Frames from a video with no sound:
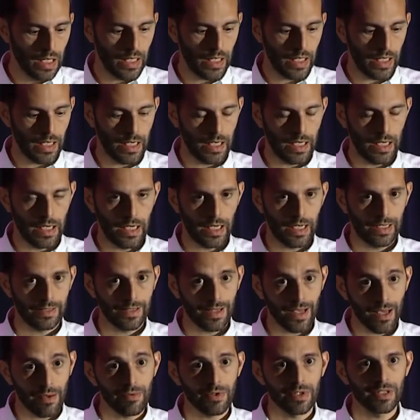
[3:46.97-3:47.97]
uh, at
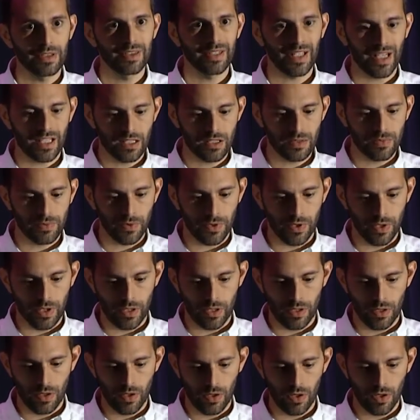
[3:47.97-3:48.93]
every touch point